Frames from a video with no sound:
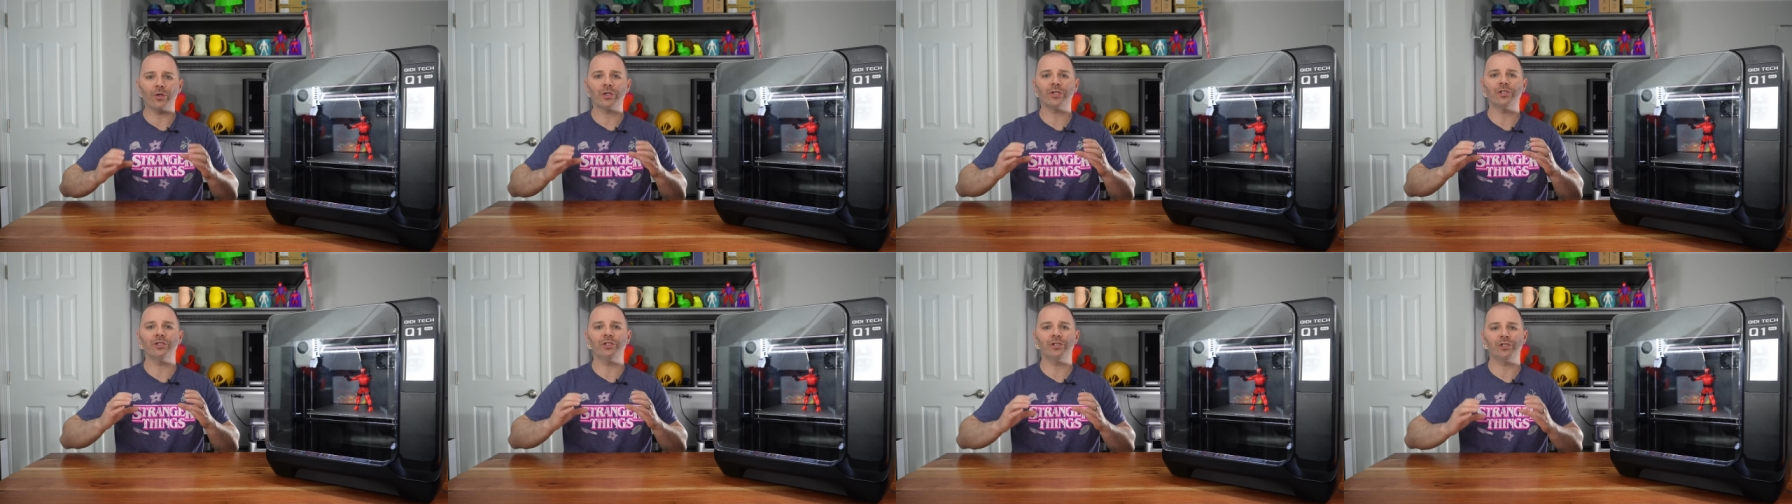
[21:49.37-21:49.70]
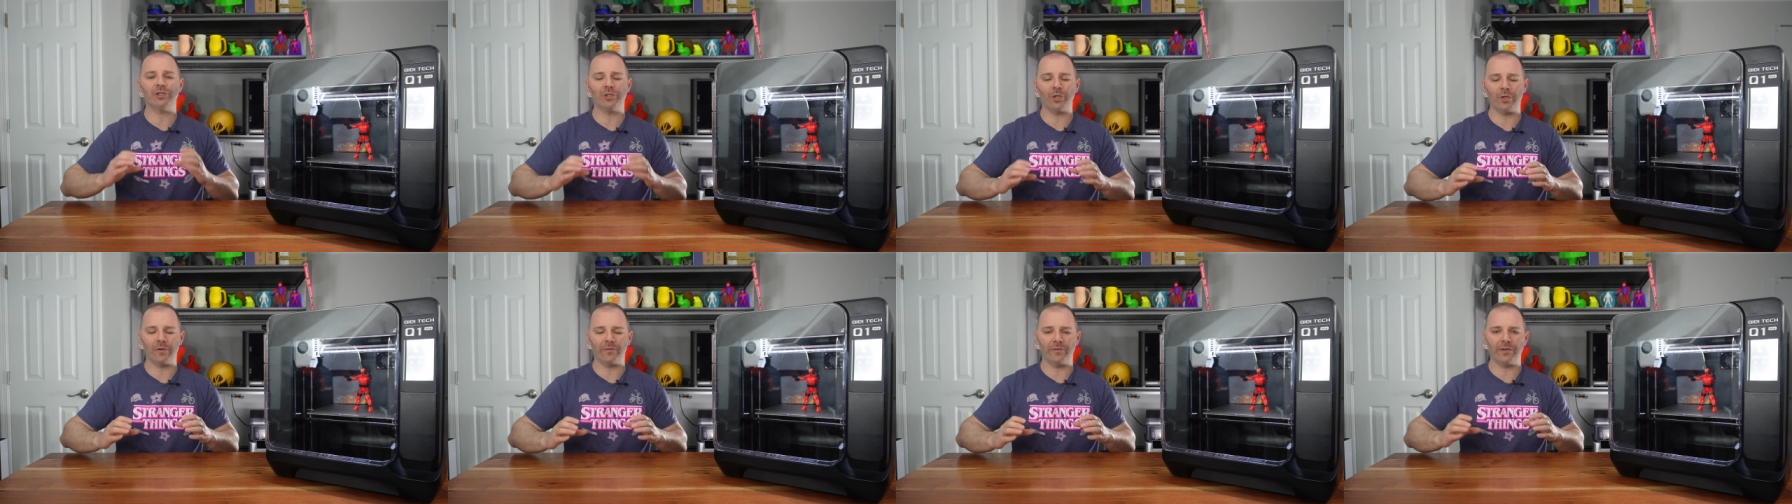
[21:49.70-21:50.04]

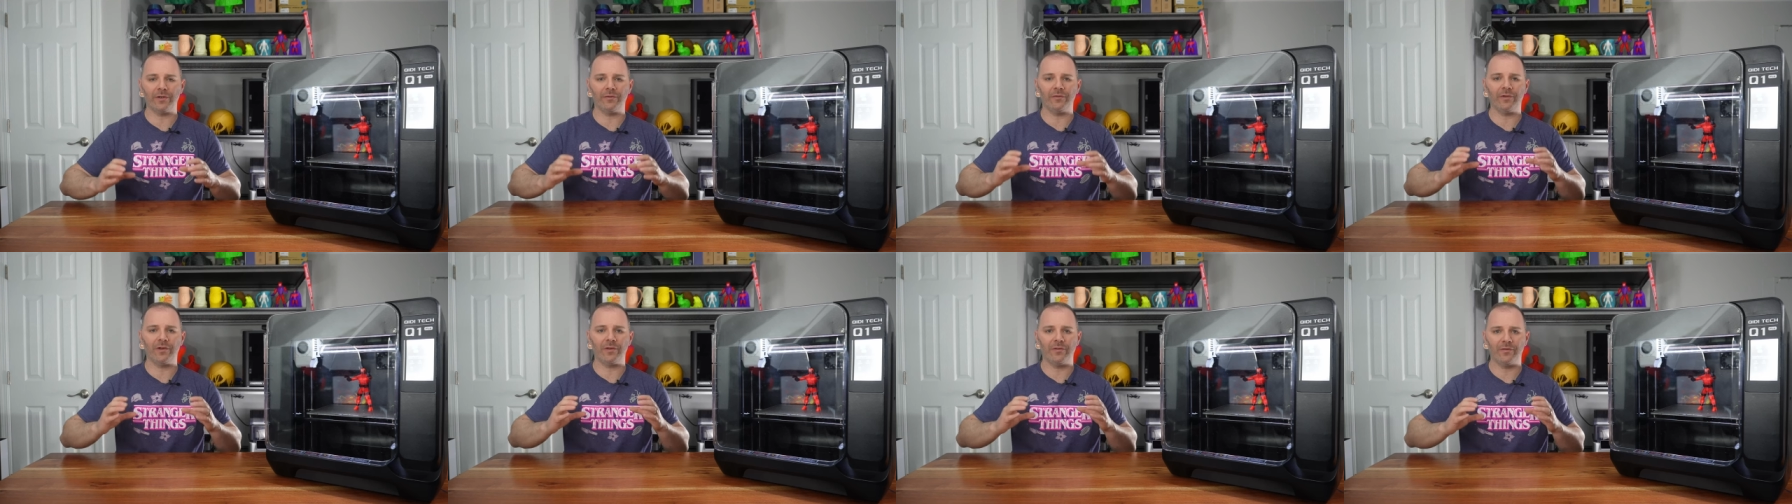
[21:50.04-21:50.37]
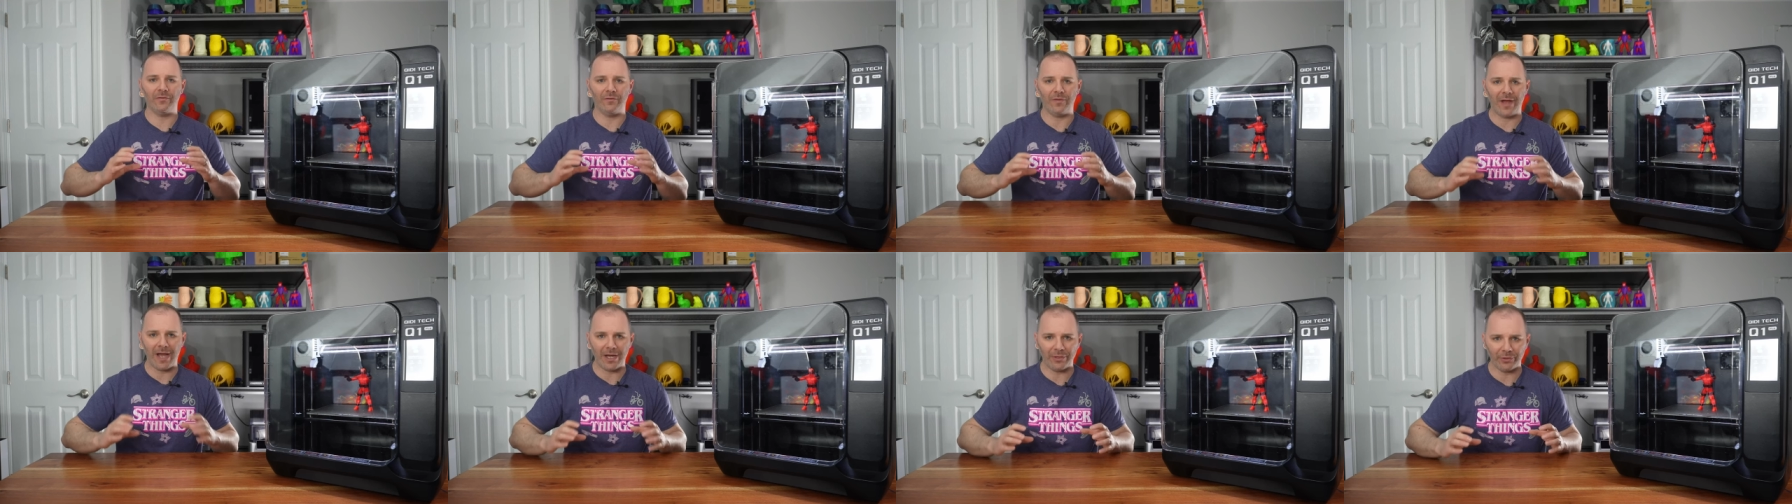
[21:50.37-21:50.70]
conservative
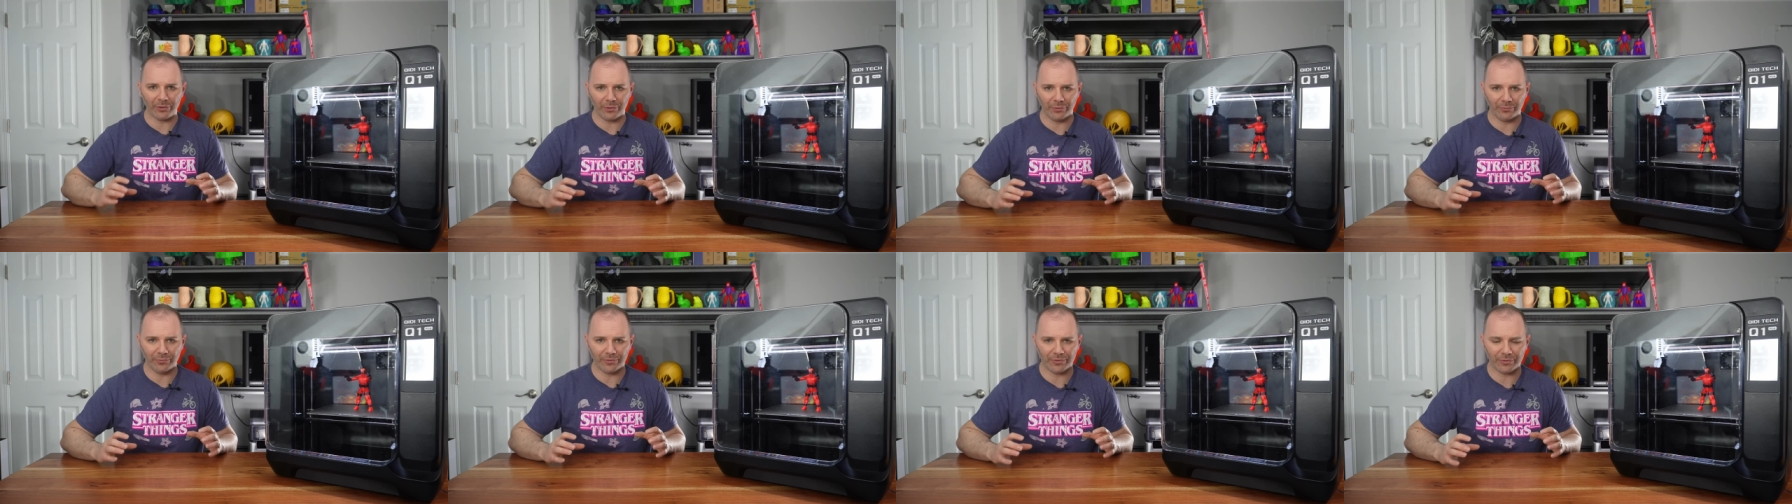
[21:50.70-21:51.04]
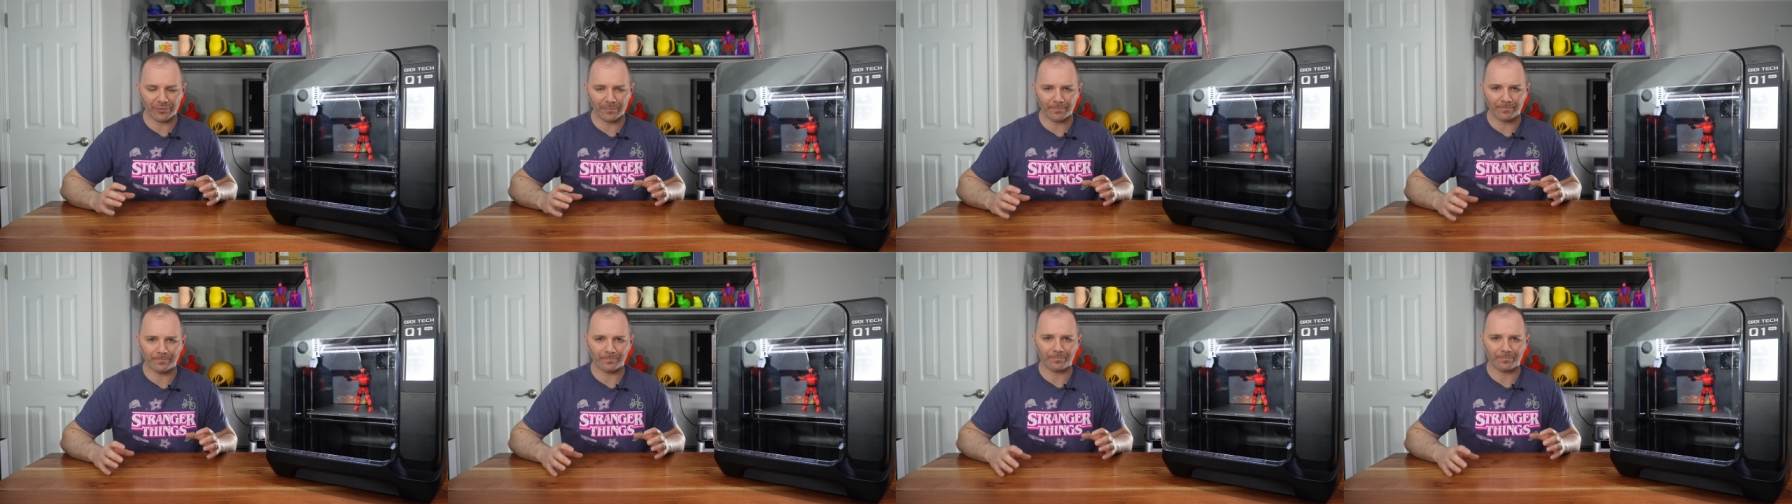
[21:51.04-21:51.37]
values.